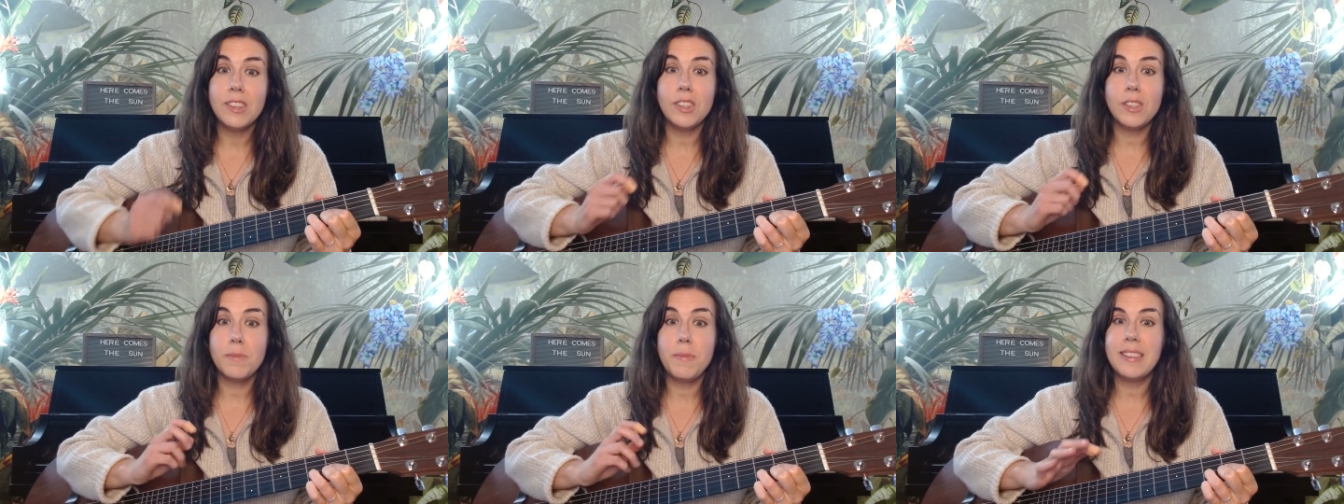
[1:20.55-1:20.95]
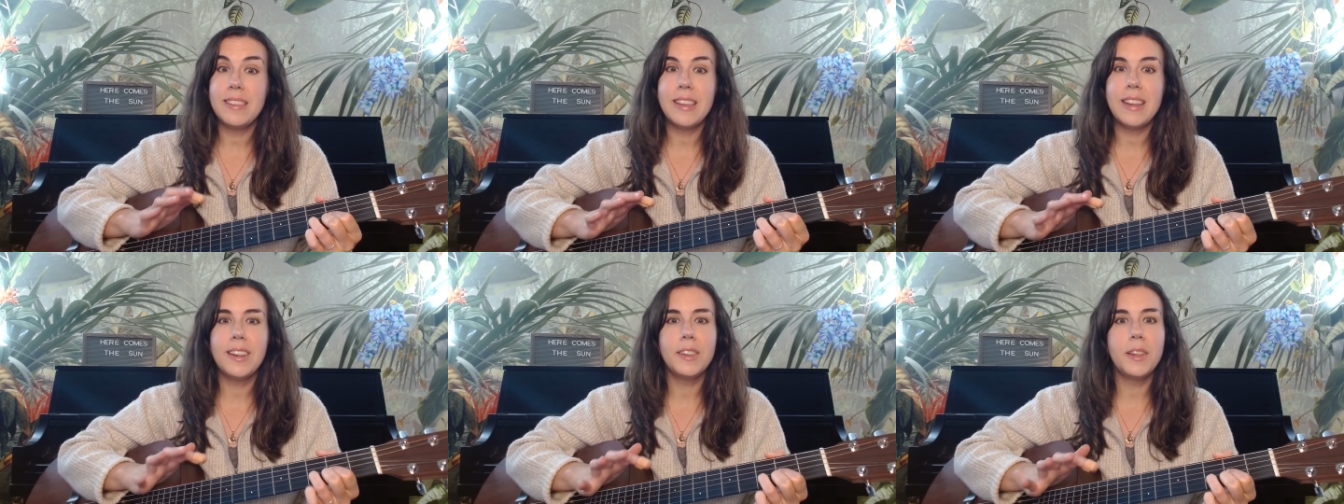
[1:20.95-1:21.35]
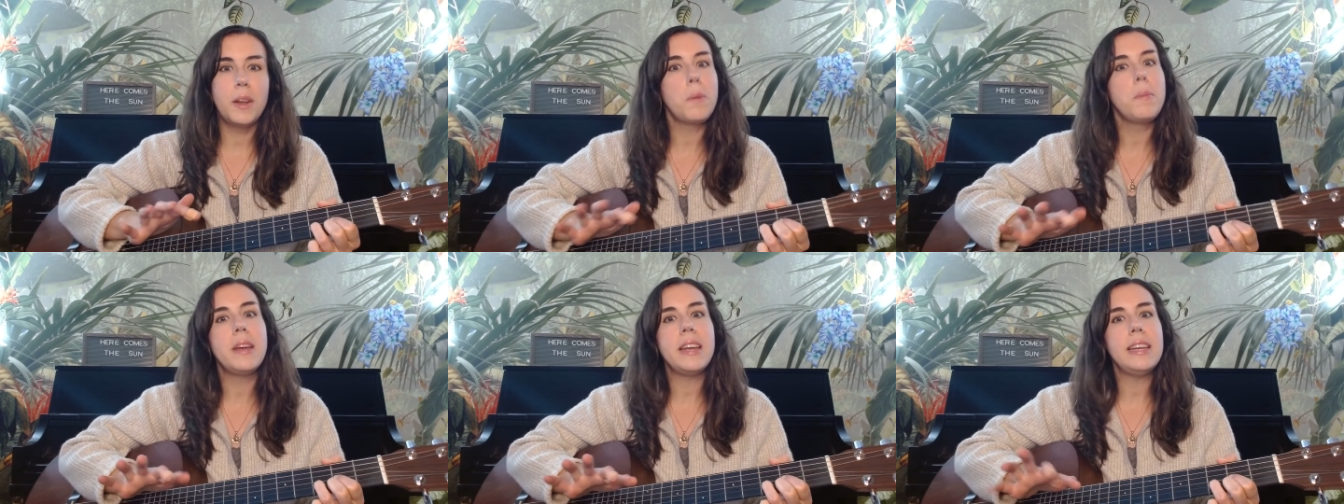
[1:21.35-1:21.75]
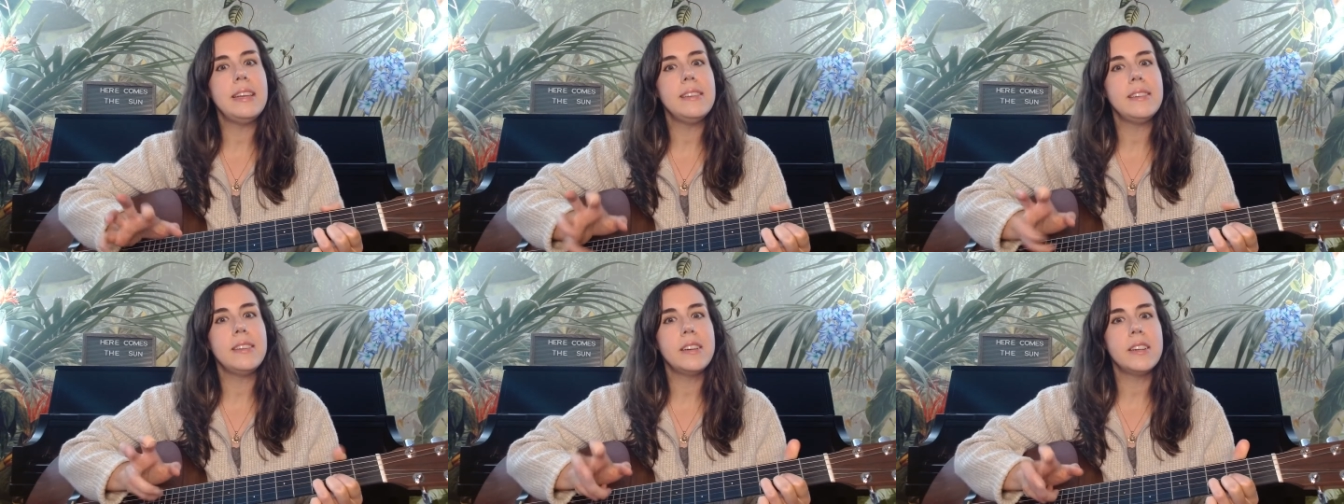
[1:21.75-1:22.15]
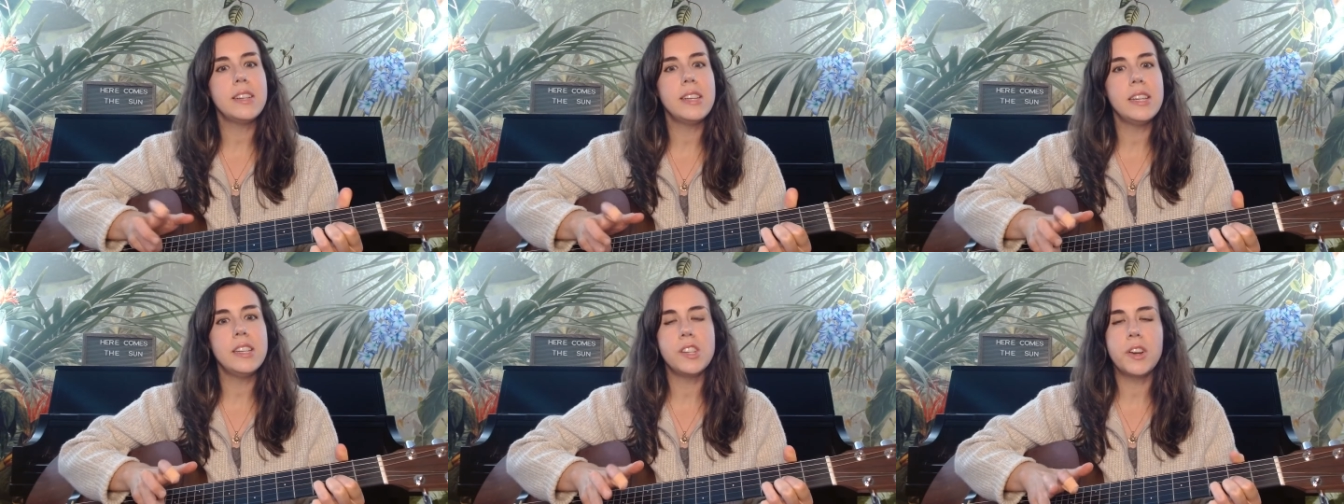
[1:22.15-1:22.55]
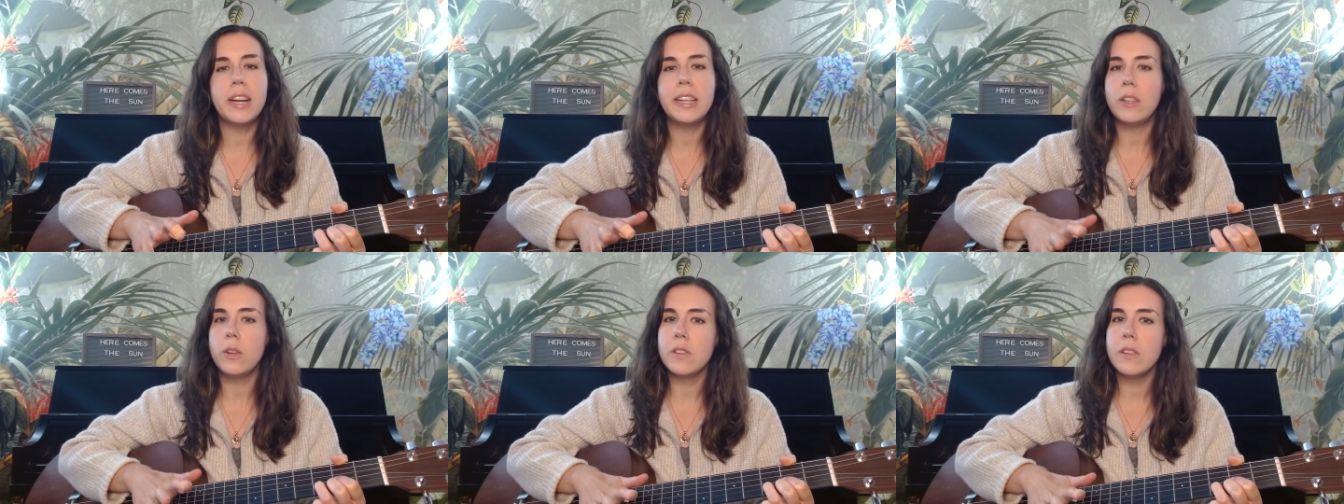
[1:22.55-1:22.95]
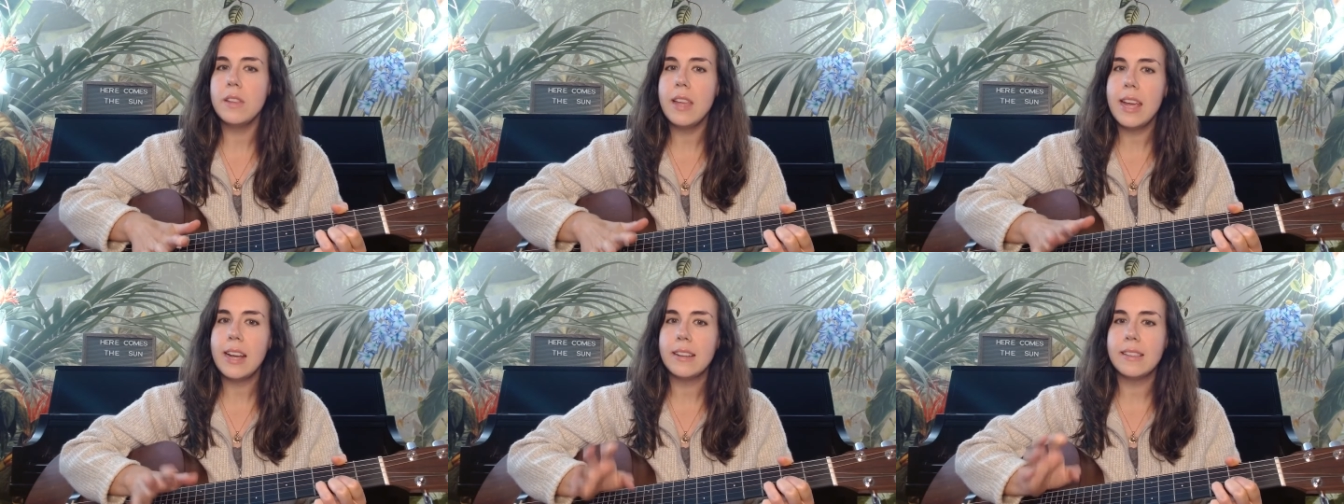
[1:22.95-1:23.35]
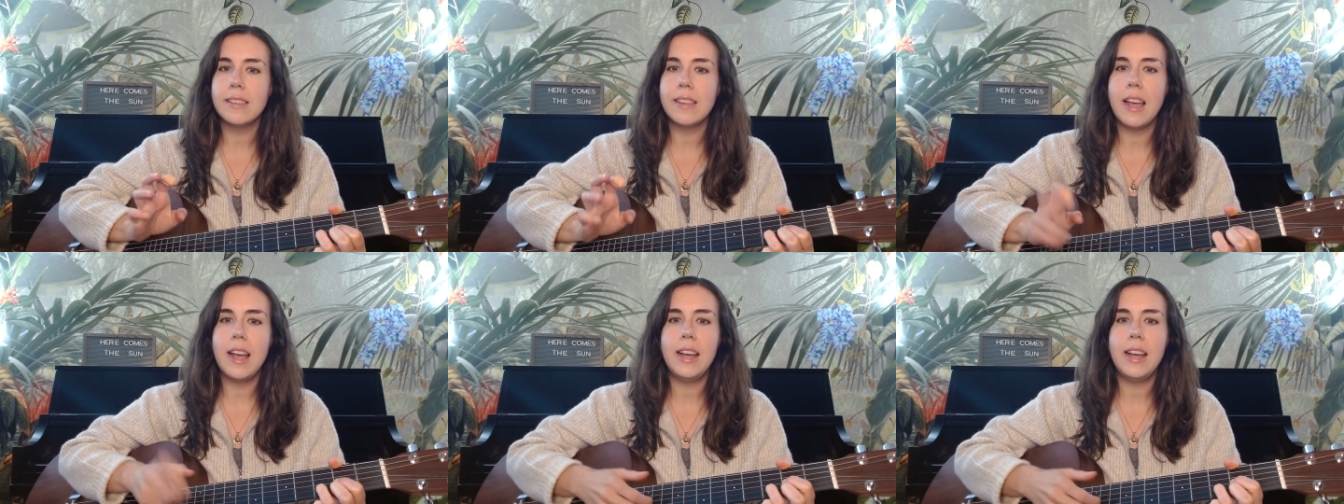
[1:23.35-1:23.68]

It just makes it a little bit easier to integrate those licks,